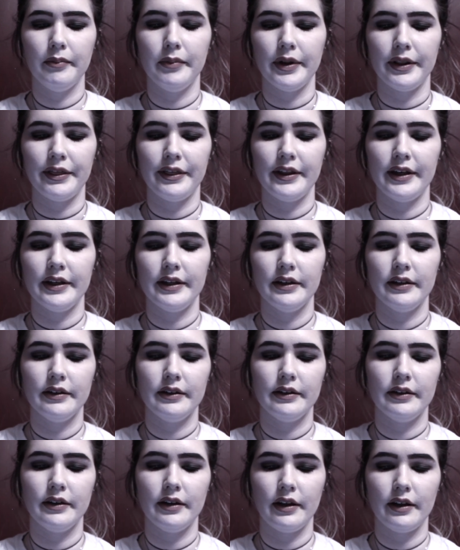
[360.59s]
But
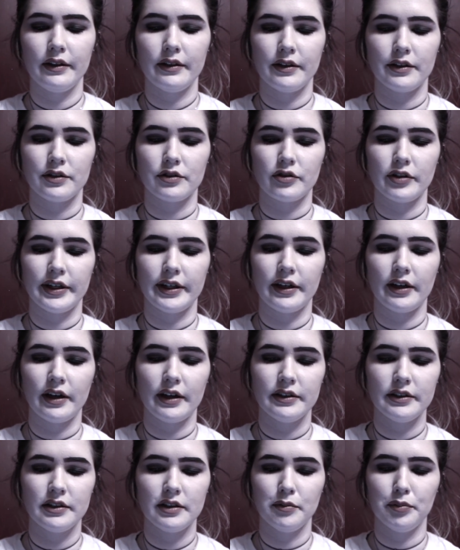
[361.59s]
then the screen
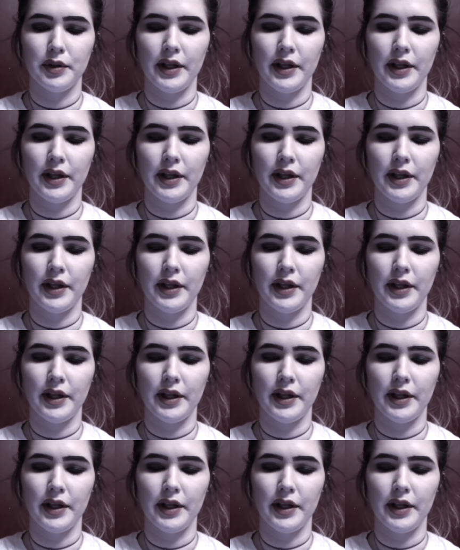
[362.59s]
cut to